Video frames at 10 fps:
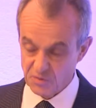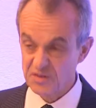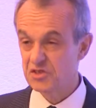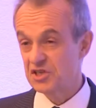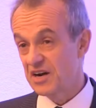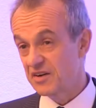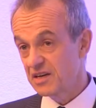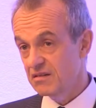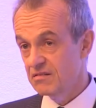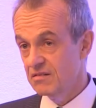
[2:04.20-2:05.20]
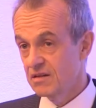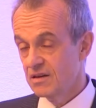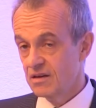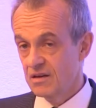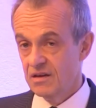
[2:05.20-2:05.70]
Risk sharing
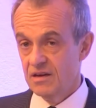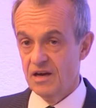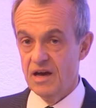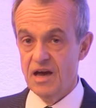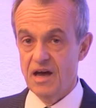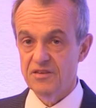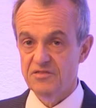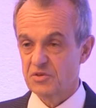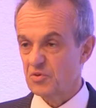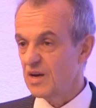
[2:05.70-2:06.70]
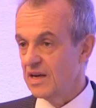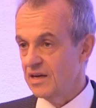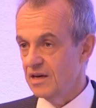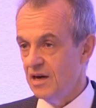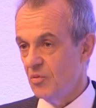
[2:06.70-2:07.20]
is not
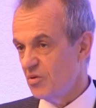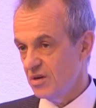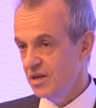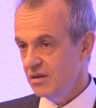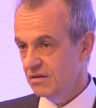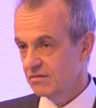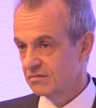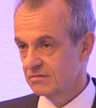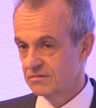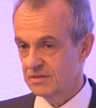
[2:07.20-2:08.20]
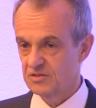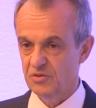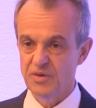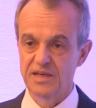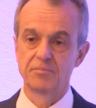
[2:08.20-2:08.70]
really working, is
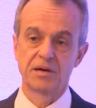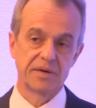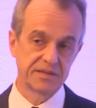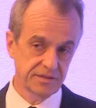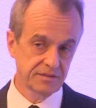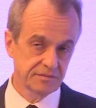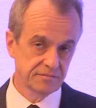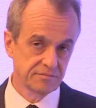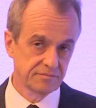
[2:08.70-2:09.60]
not really implemented.